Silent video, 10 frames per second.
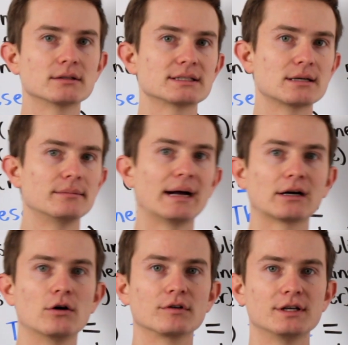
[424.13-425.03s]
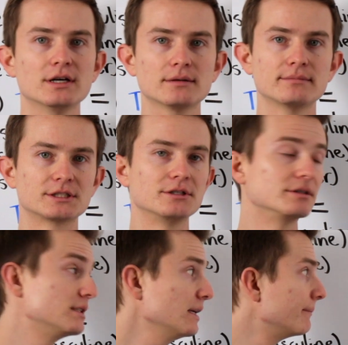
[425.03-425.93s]
so let's come back over here. Make sure you
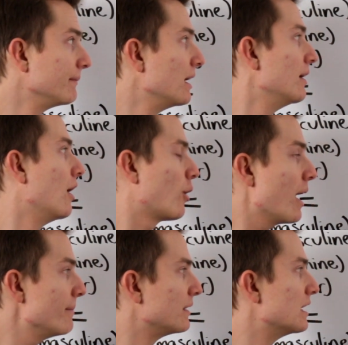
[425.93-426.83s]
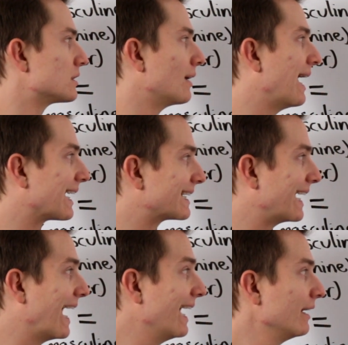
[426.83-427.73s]
can see it. Okay, so
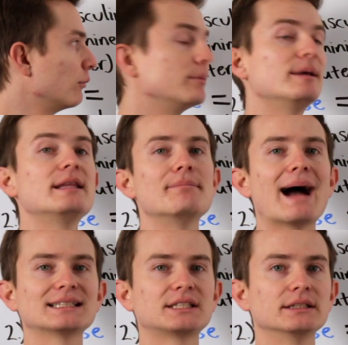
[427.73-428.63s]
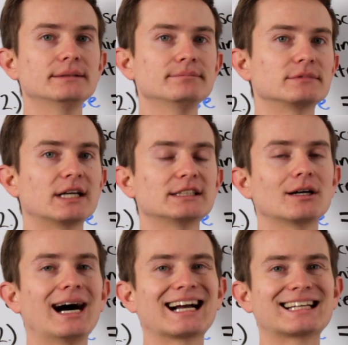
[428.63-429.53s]
aquel would be the masculine. Okay,
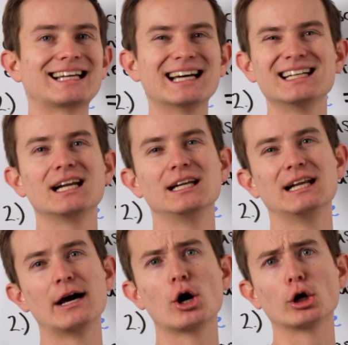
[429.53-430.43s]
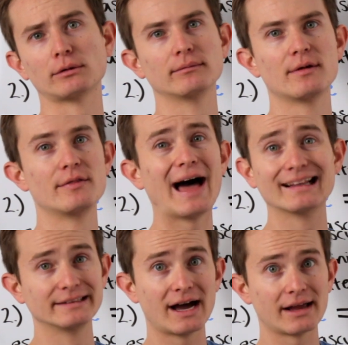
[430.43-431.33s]
so aquel león,
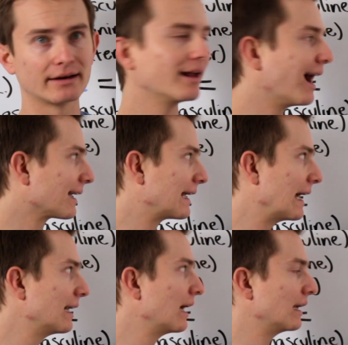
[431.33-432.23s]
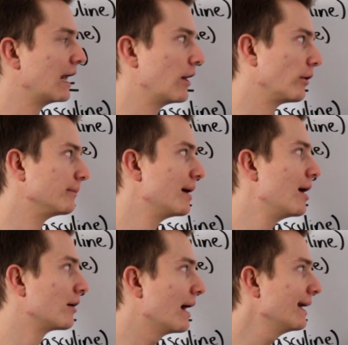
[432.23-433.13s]
that lion. Aquel león.
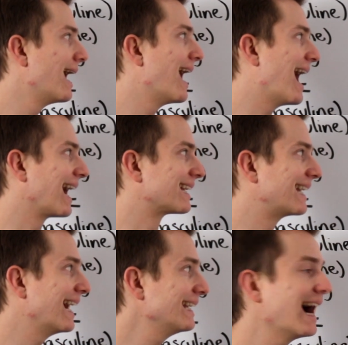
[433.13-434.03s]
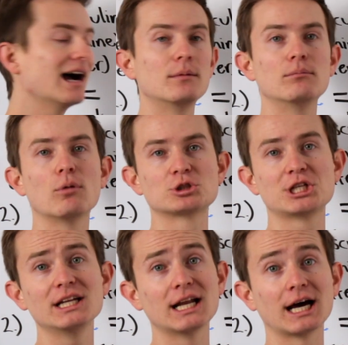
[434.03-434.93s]
Okay, aquella
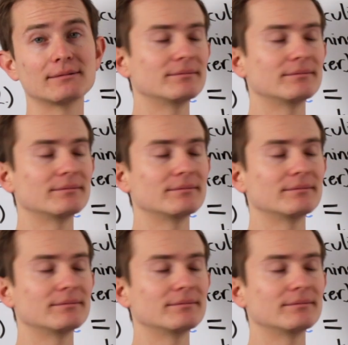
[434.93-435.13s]
mochila,